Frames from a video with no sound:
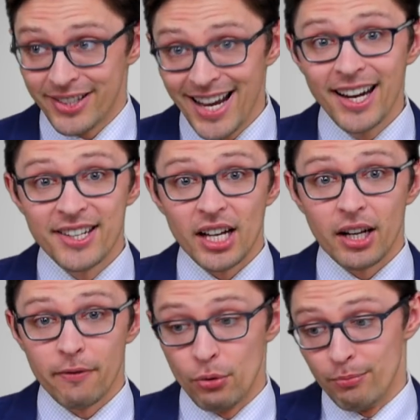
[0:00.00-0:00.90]
the tech
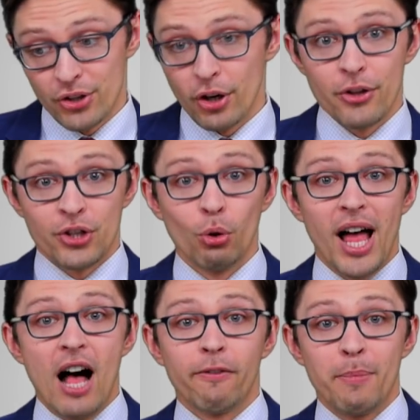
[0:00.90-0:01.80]
executive who started this whole
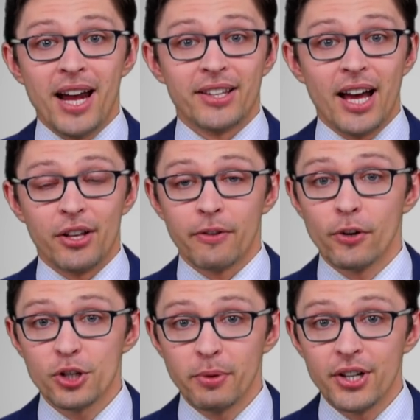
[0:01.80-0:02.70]
Alpha Bank data in the
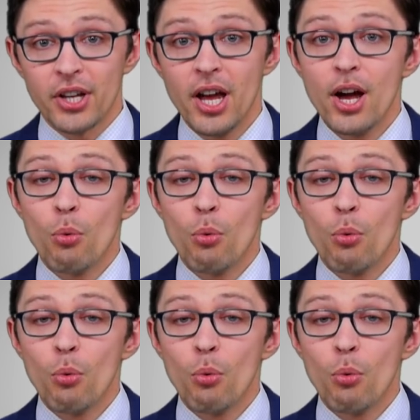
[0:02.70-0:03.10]
first place,